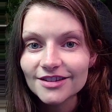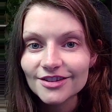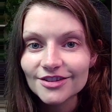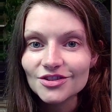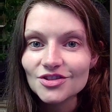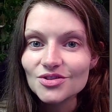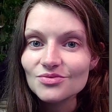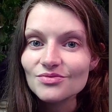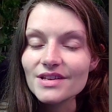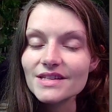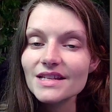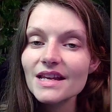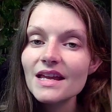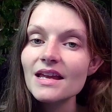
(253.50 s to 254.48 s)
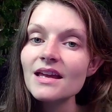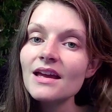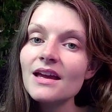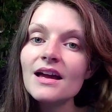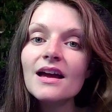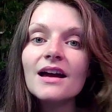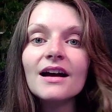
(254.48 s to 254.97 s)
that doesn't resonate.
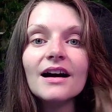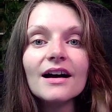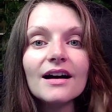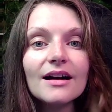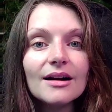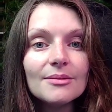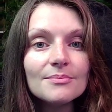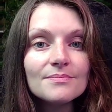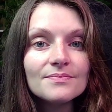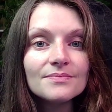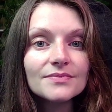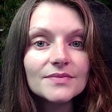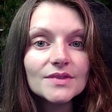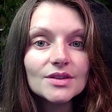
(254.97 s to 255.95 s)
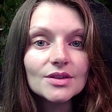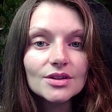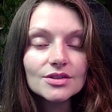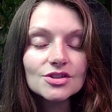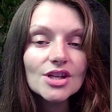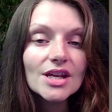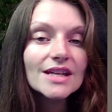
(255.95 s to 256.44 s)
Um, you
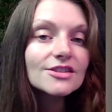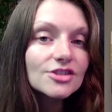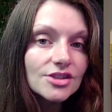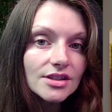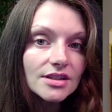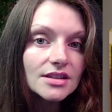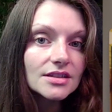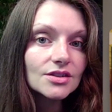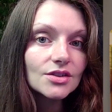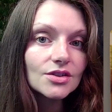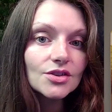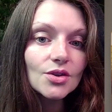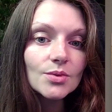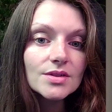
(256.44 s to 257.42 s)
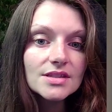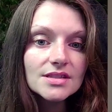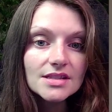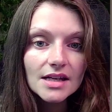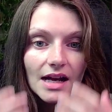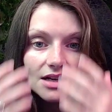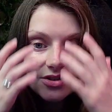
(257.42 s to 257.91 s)
can change it. You can always
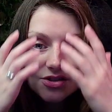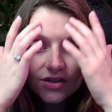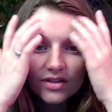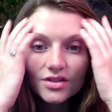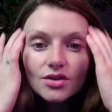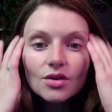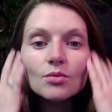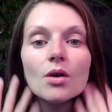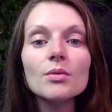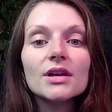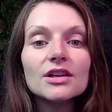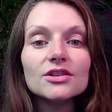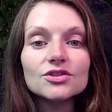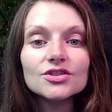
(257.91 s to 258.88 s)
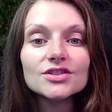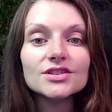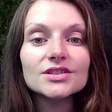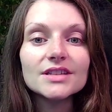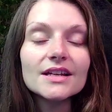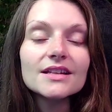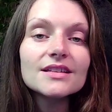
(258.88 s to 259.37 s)
say, actually, you know what? What I just
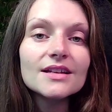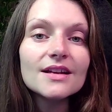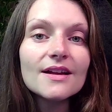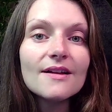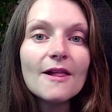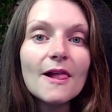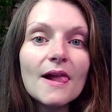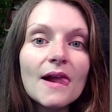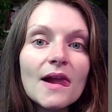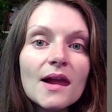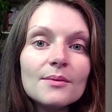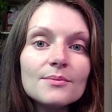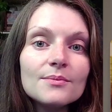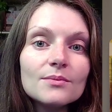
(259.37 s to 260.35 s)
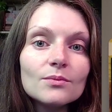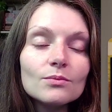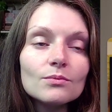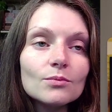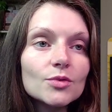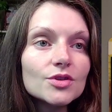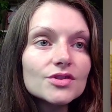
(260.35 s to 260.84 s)
said
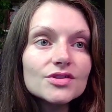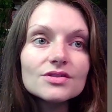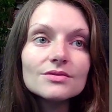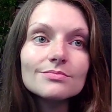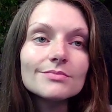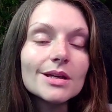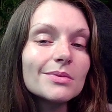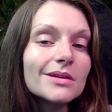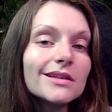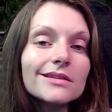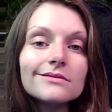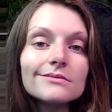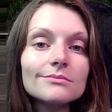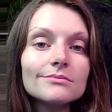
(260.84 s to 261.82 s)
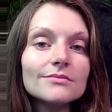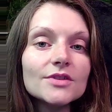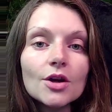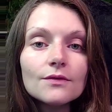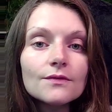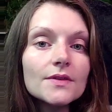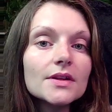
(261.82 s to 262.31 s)
was maybe you
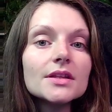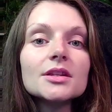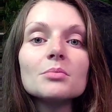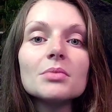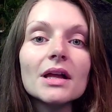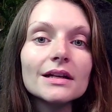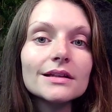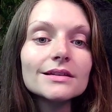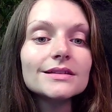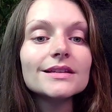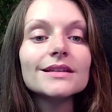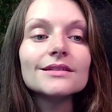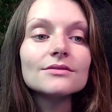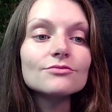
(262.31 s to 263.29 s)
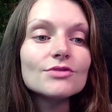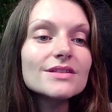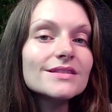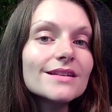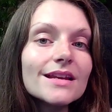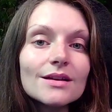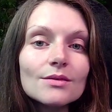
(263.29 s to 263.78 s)
know fill in the blank didn't
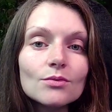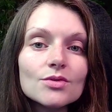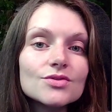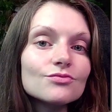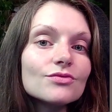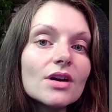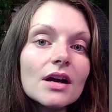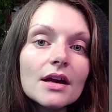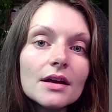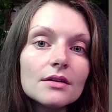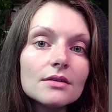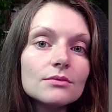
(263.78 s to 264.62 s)
resonate wasn't right